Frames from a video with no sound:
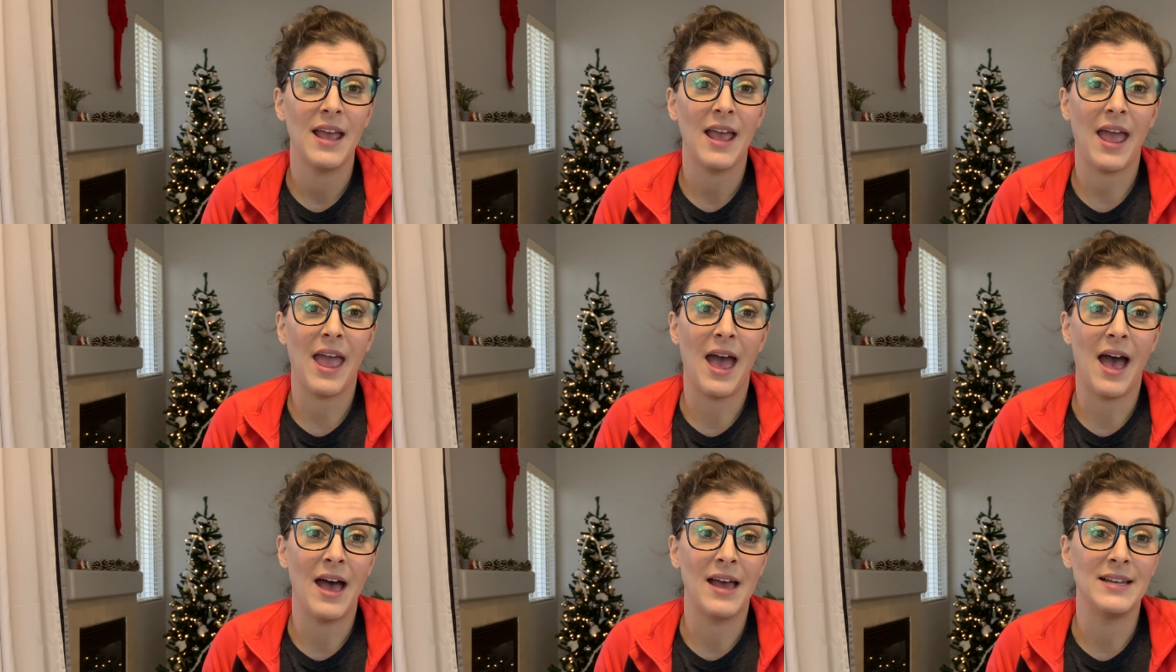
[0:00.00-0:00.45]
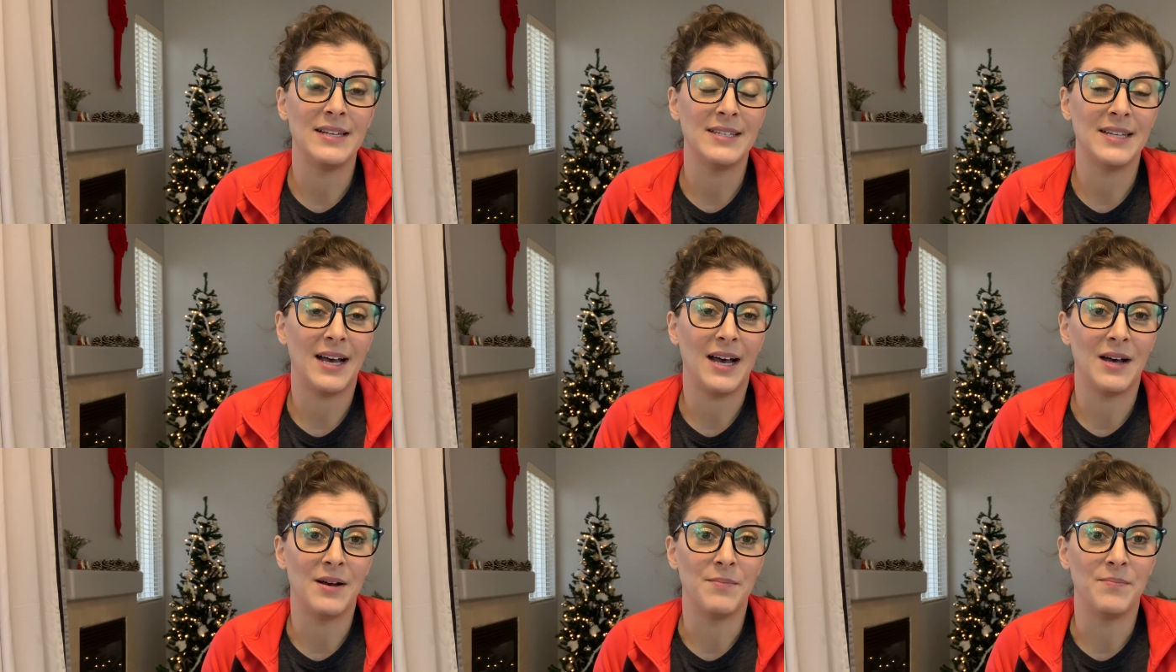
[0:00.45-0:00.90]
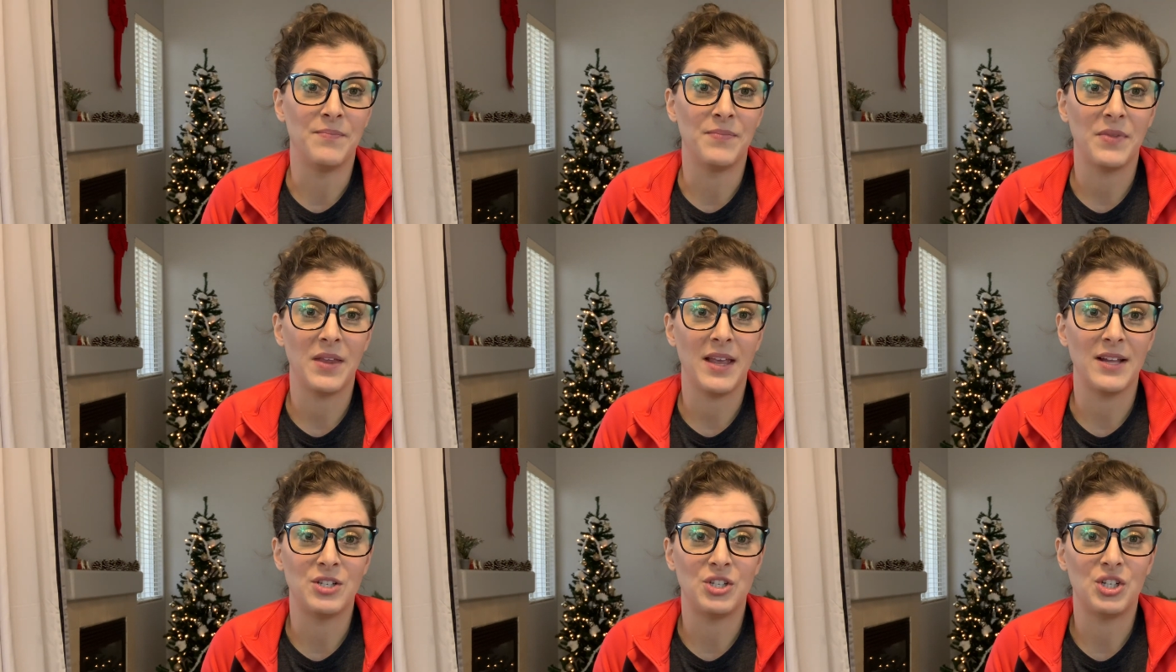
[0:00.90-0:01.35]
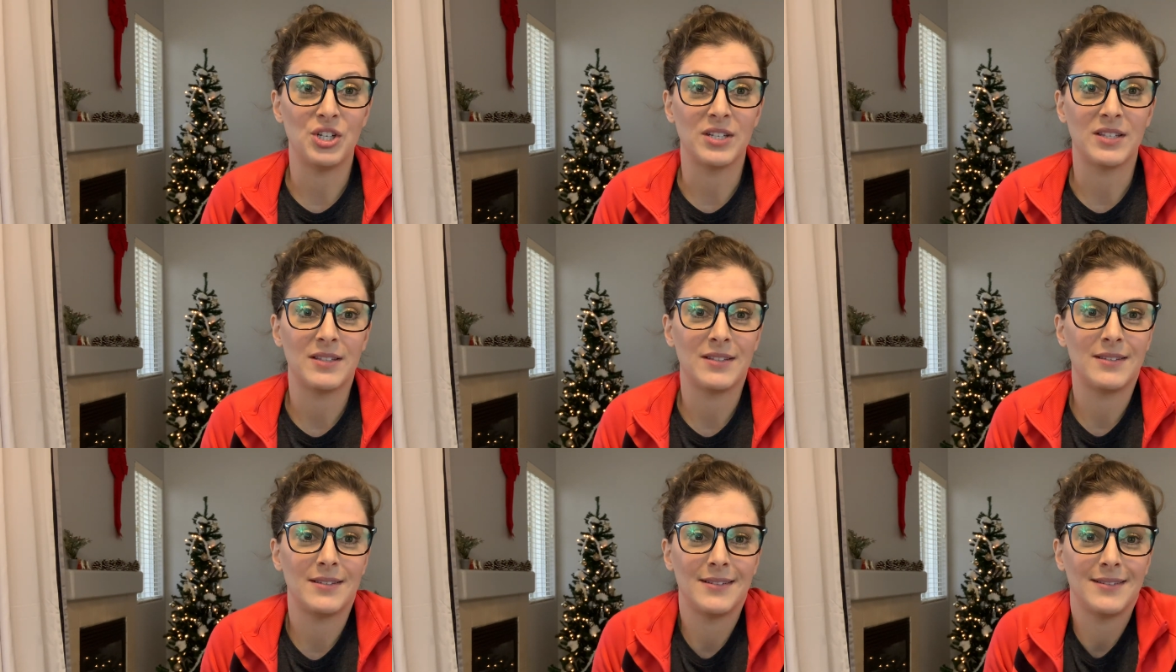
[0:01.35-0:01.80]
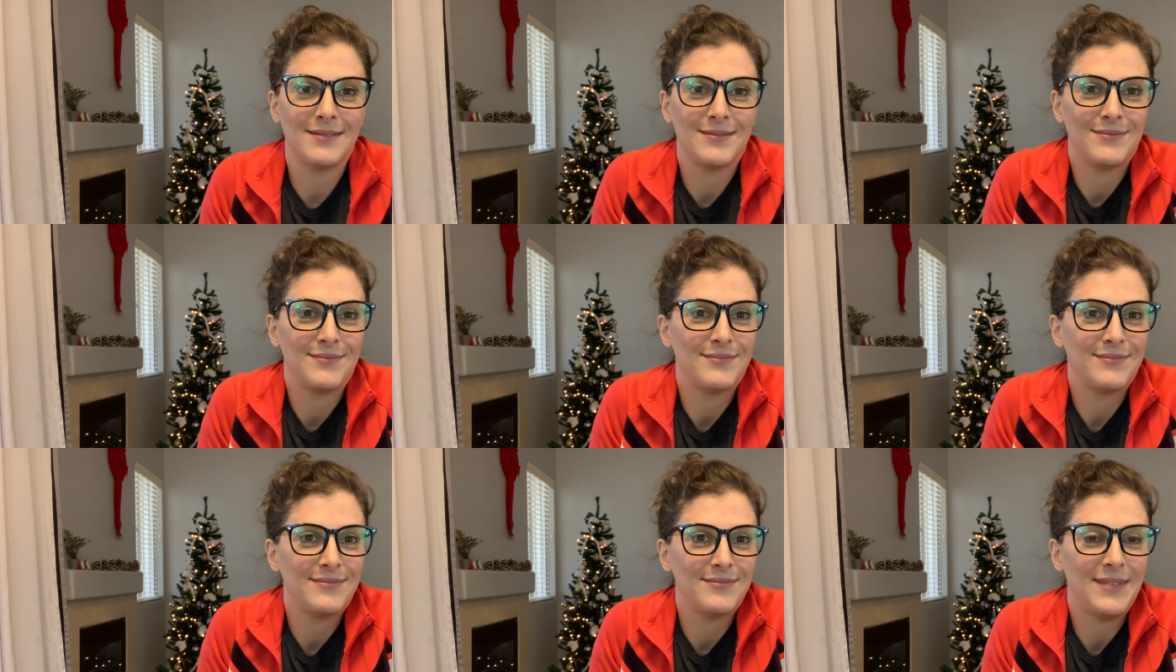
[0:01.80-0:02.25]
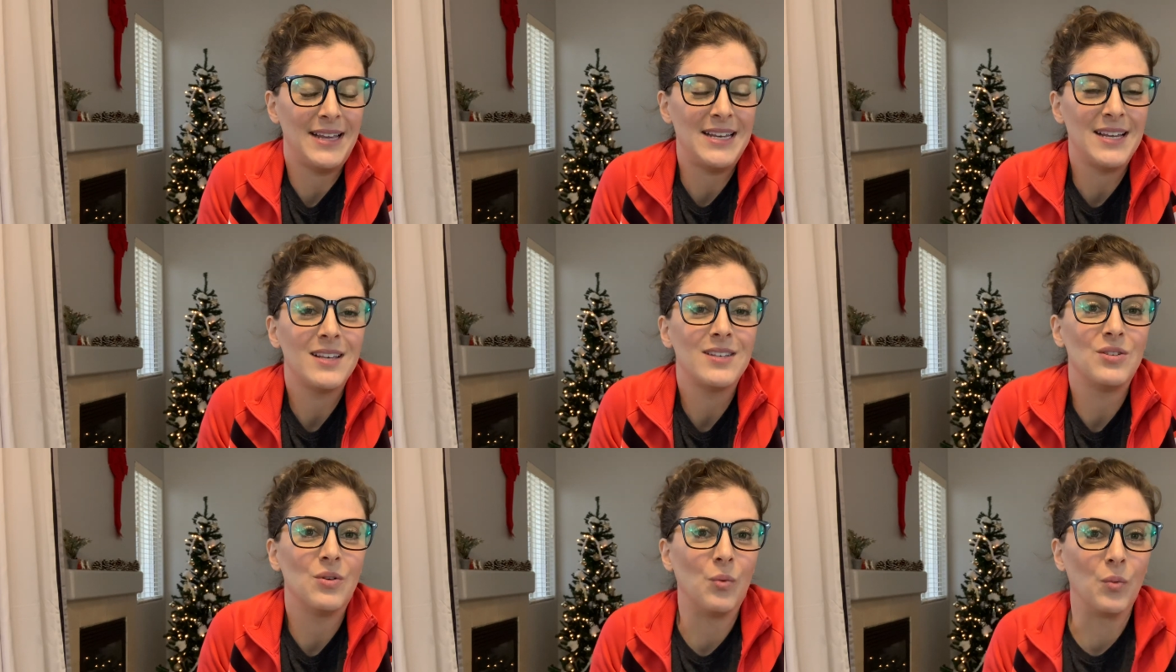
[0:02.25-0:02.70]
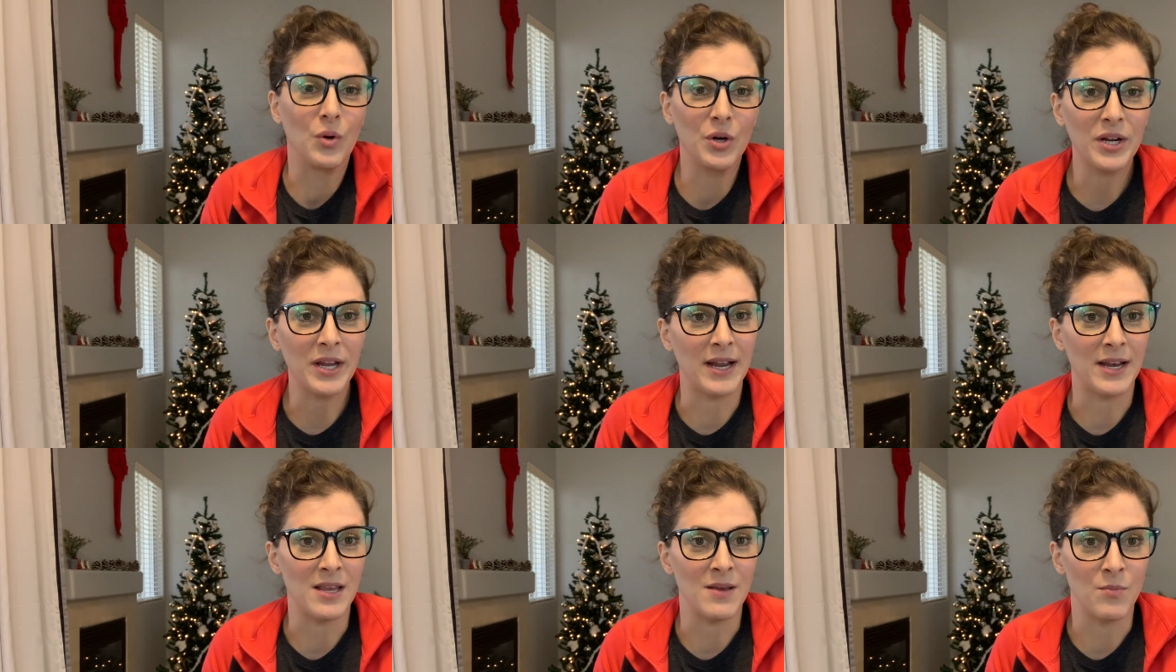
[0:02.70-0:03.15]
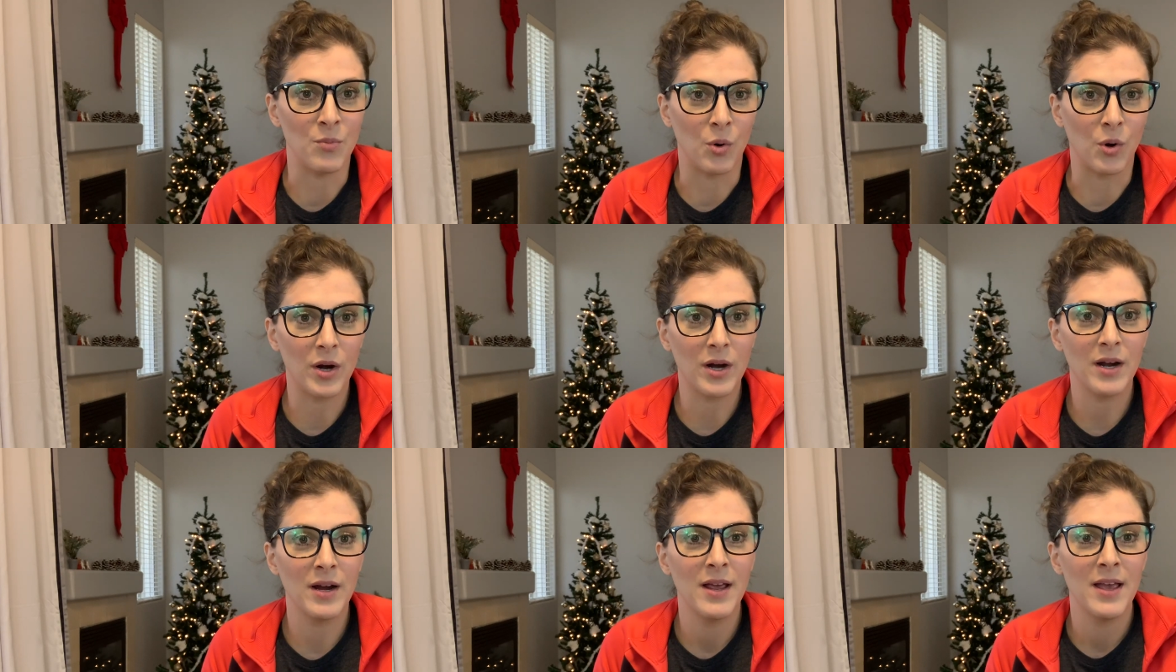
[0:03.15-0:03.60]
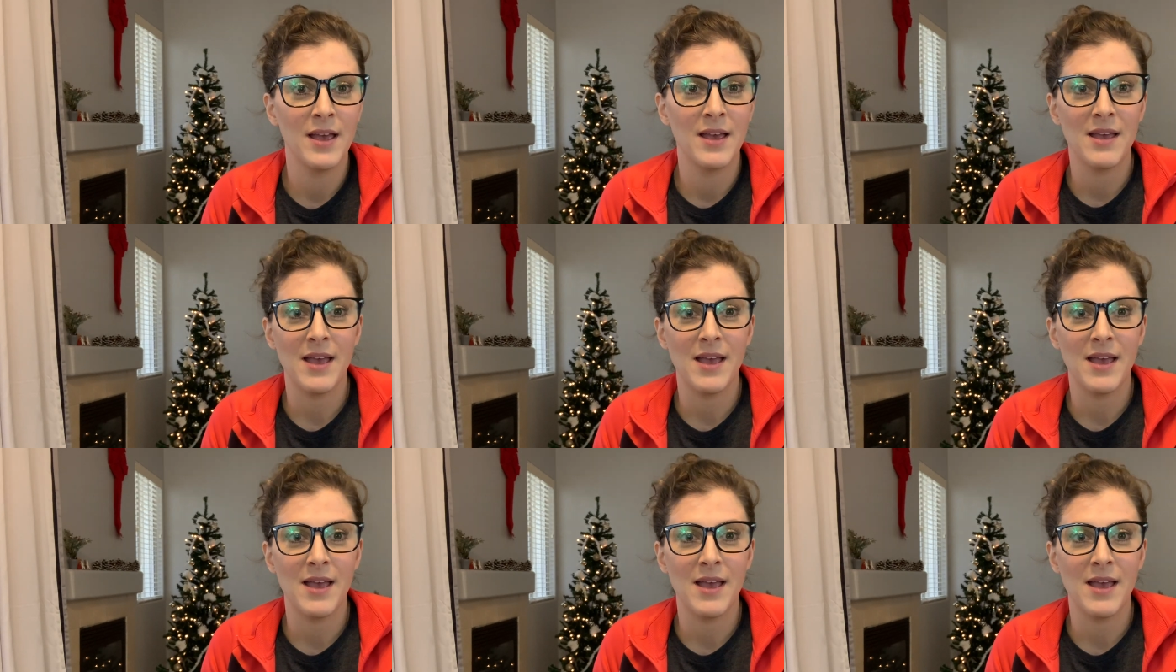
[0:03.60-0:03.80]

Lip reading: and it doesn't work anymore.